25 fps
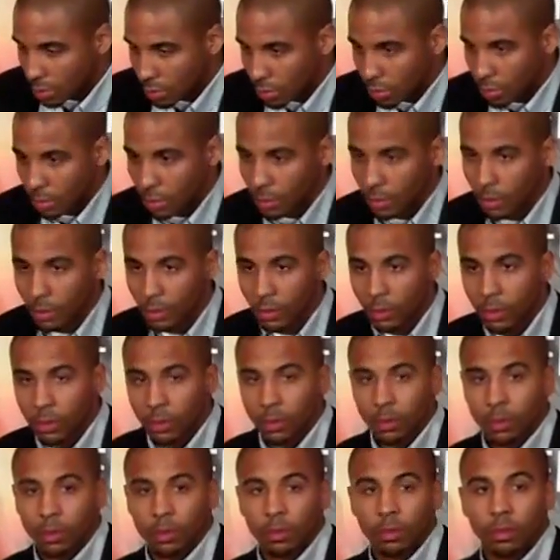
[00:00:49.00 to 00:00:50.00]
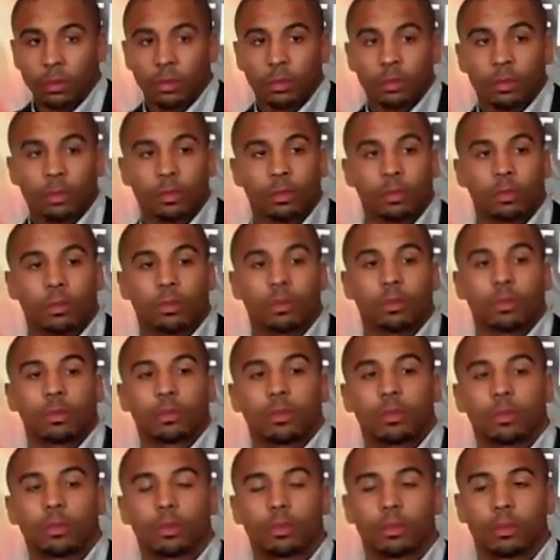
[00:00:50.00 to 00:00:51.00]

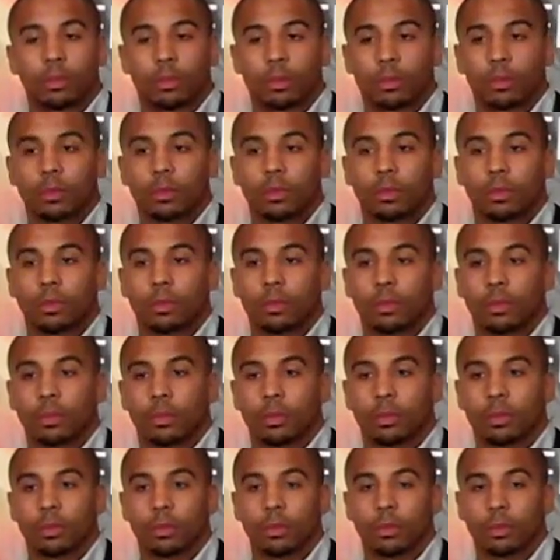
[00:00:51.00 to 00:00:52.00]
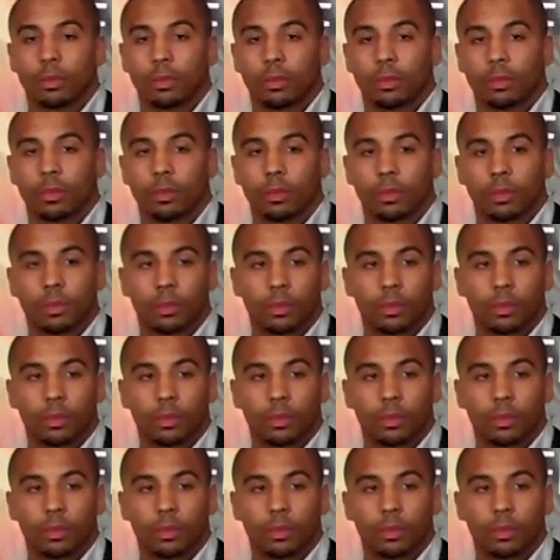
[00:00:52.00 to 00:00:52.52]
No words are spoken by the person on screen.